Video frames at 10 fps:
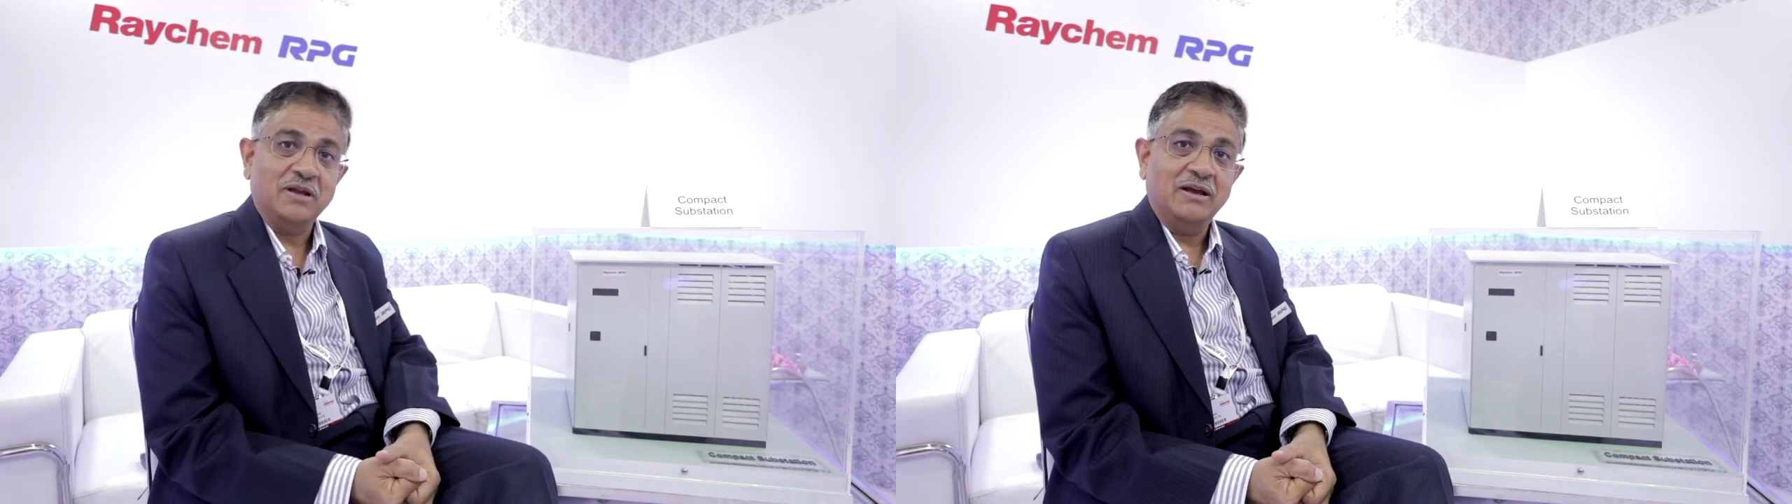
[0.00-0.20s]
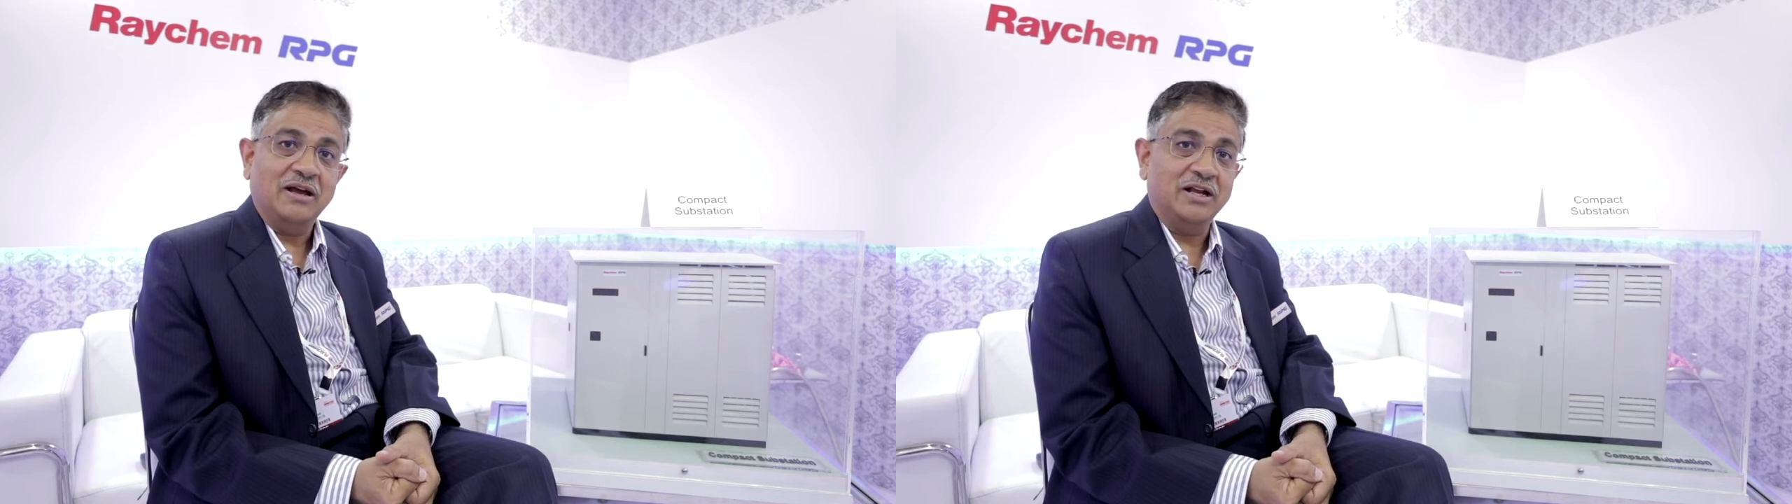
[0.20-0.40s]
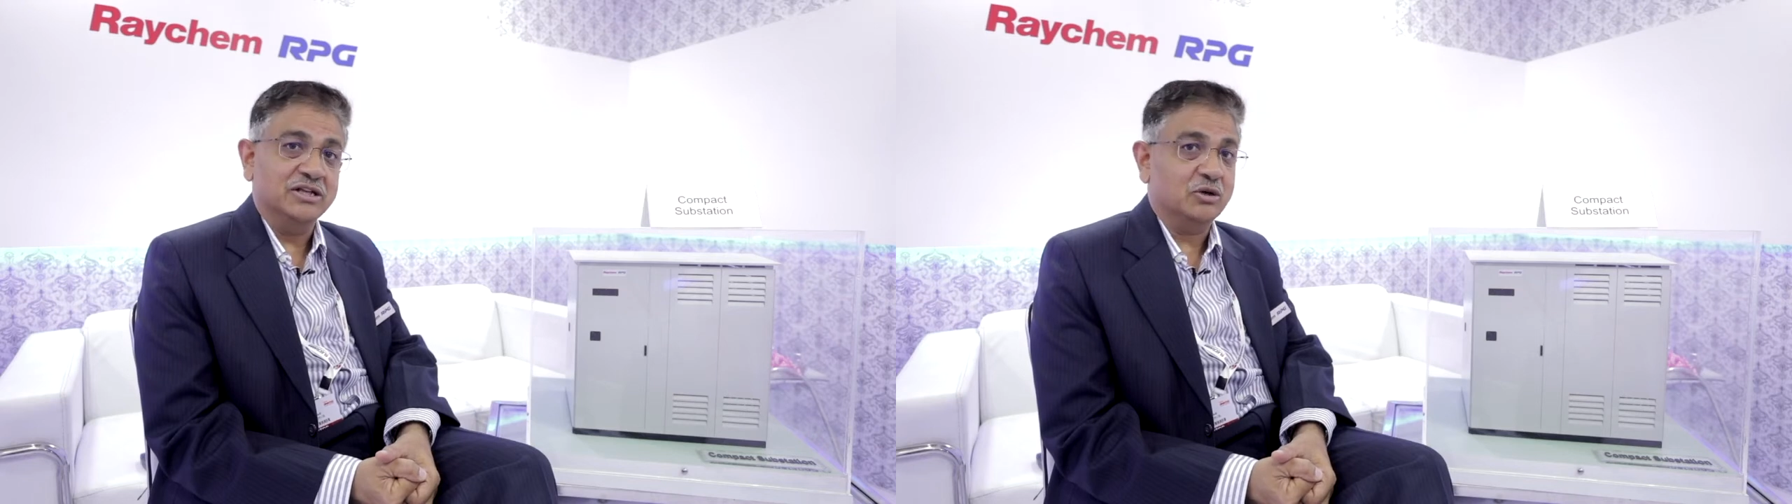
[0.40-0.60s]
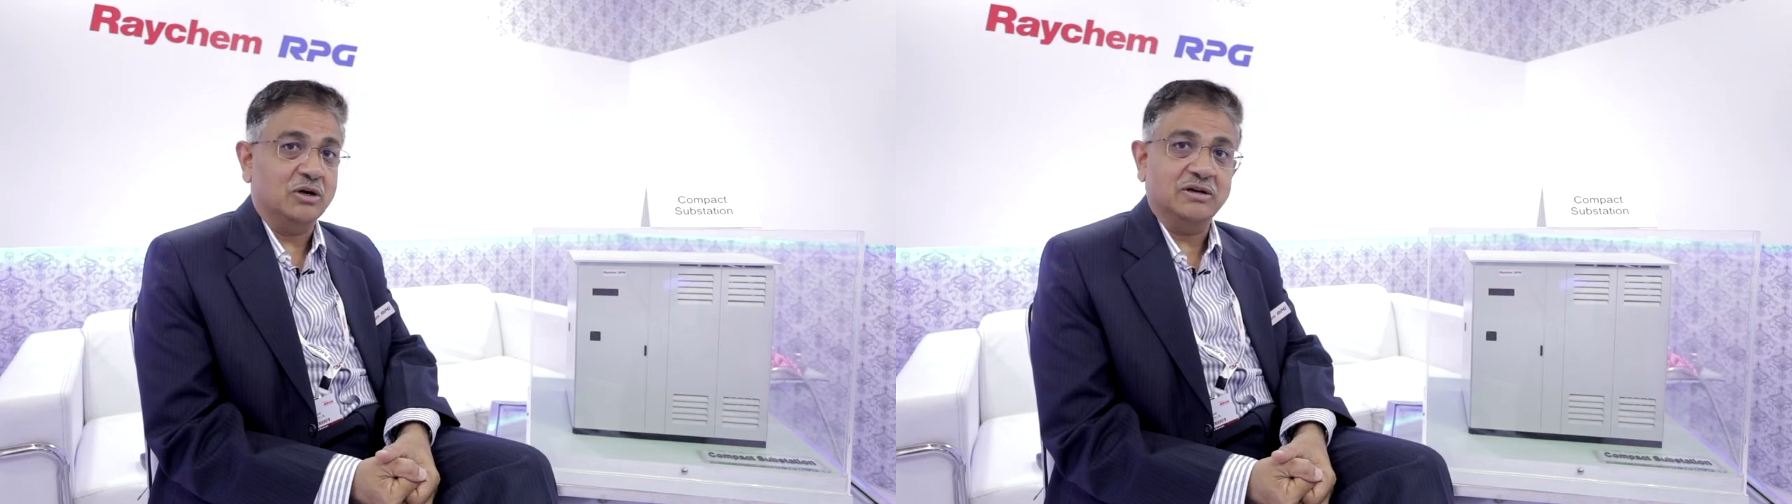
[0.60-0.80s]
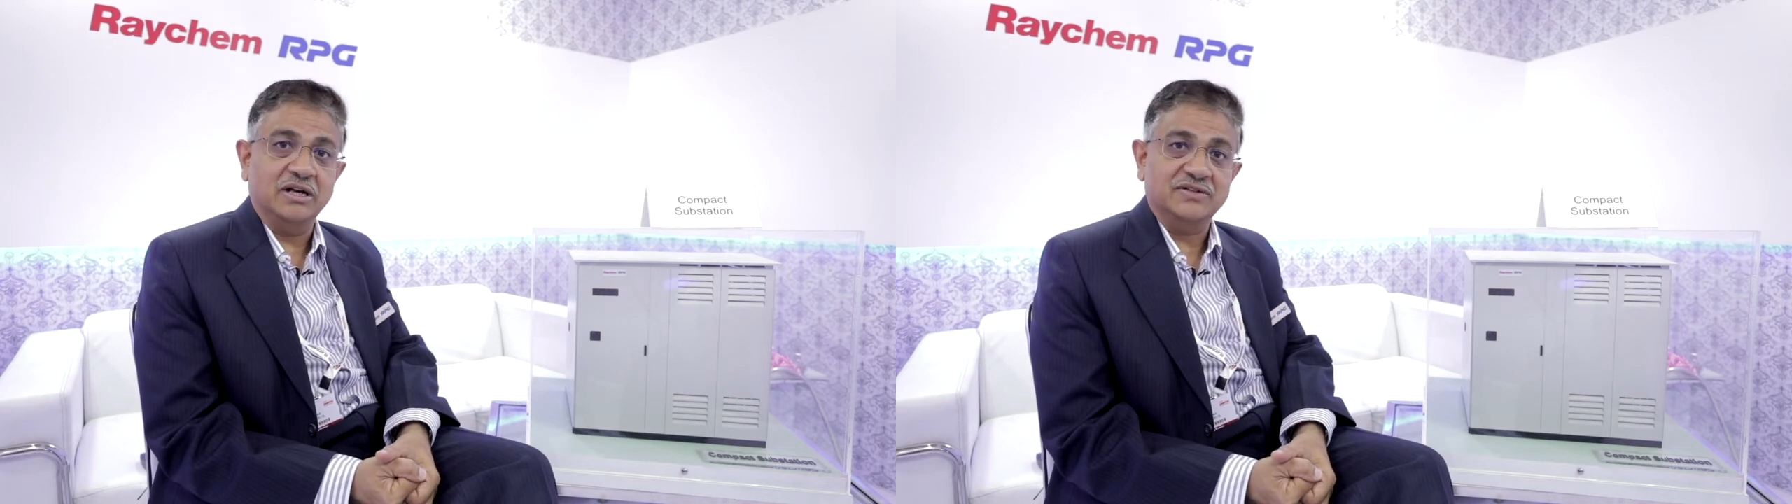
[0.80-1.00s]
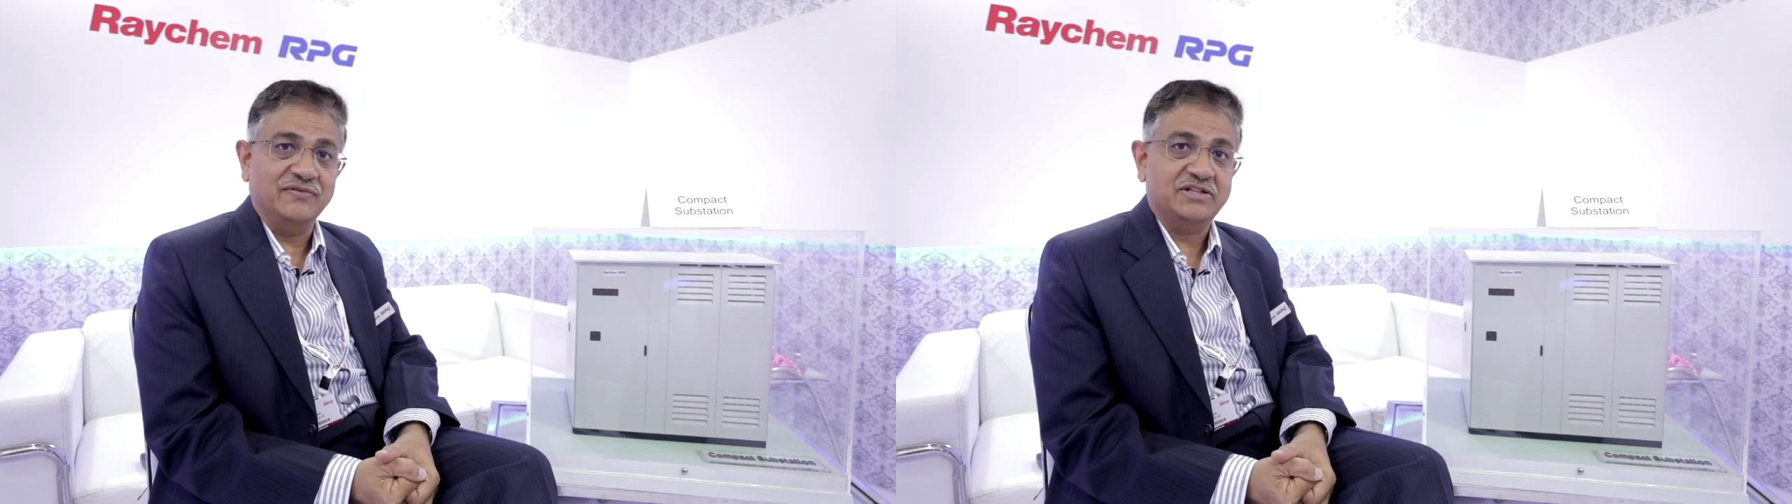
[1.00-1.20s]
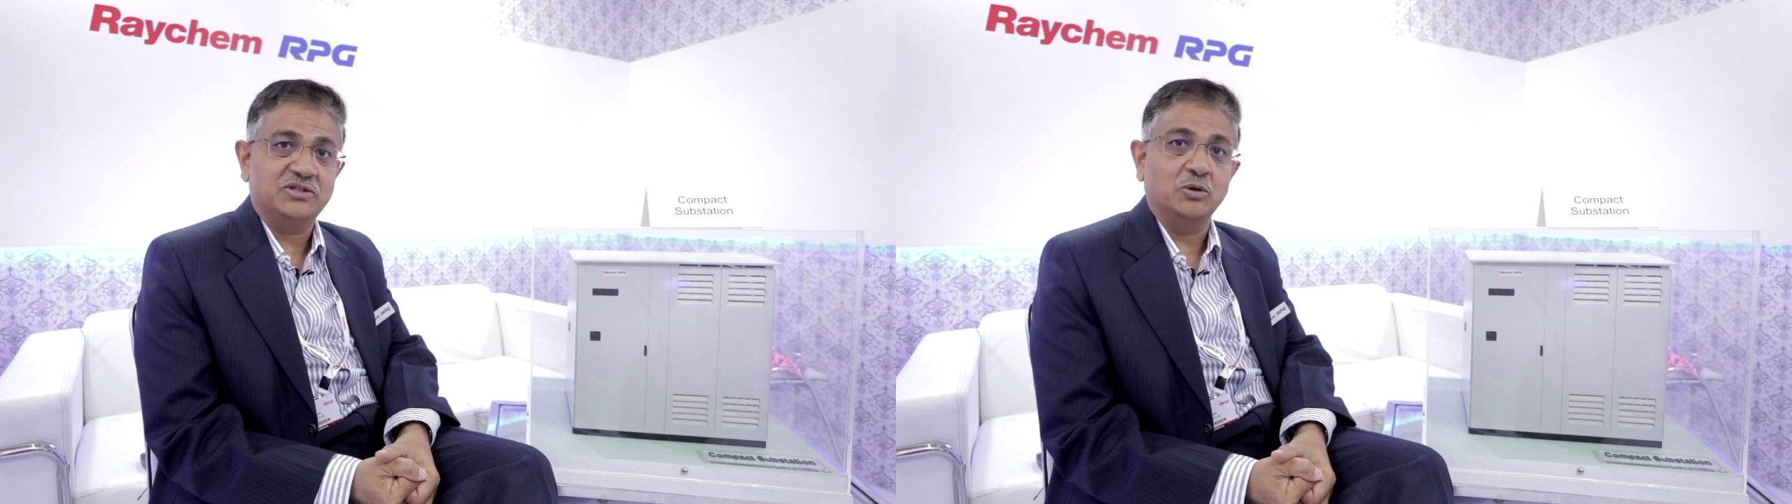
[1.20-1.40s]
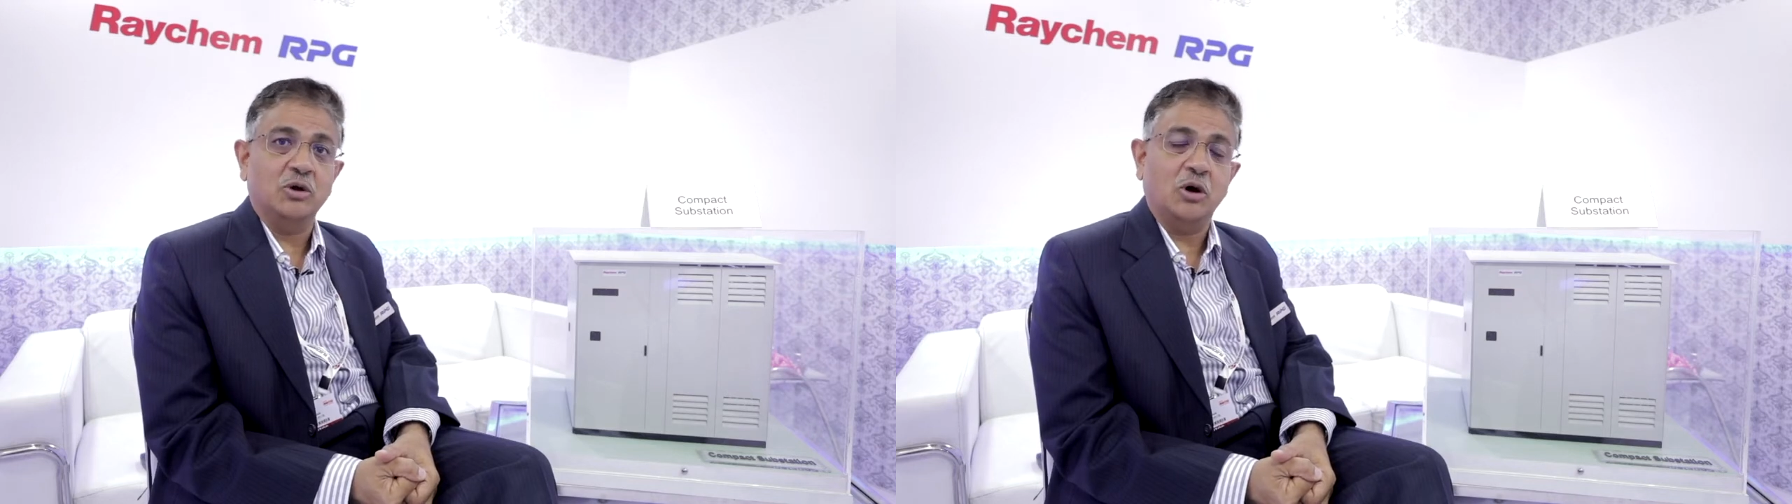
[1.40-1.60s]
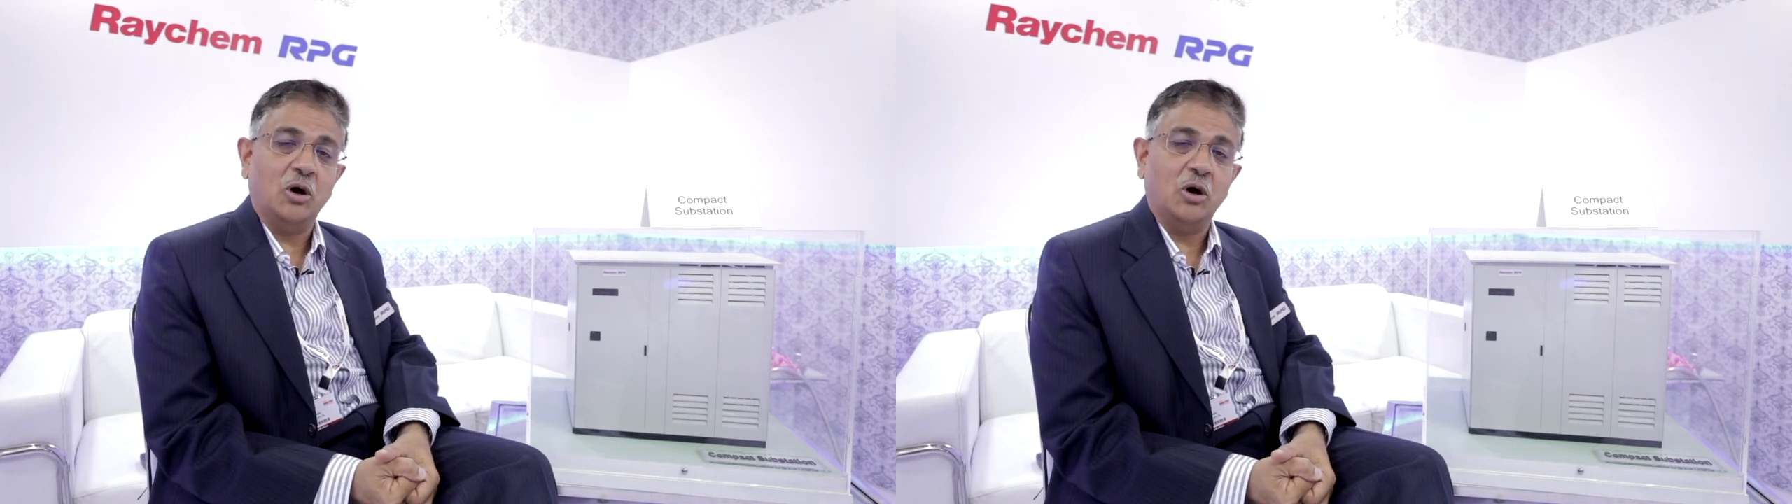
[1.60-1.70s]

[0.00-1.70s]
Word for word: It has got, it has withstood